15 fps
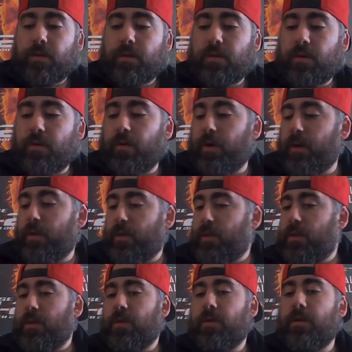All right,
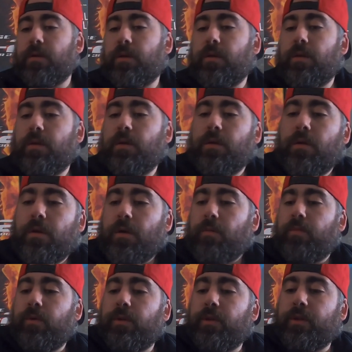
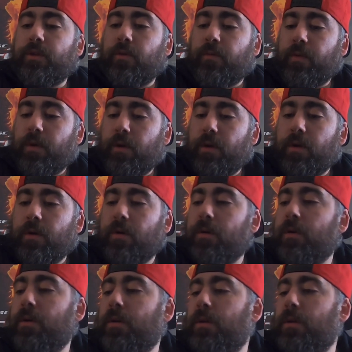put this over here.